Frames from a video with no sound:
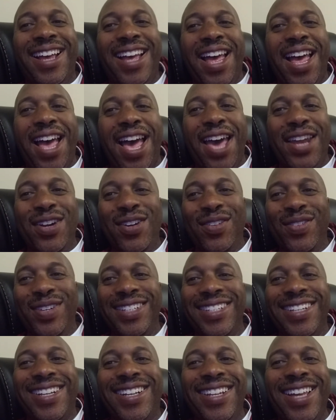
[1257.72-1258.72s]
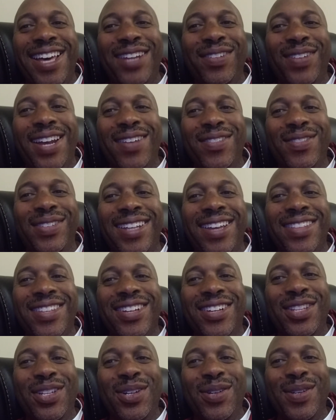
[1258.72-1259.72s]
I don't really have to
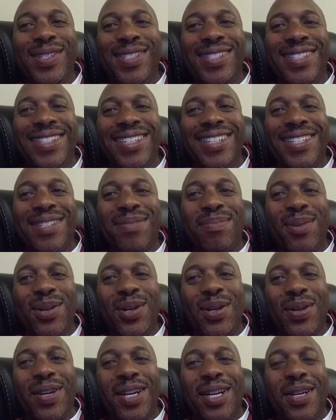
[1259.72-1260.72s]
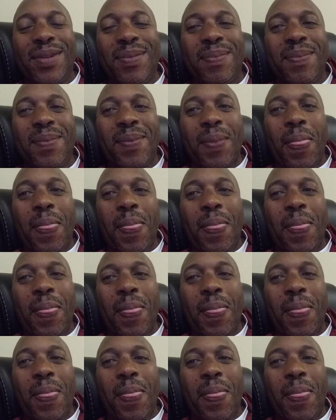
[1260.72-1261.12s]
close this program,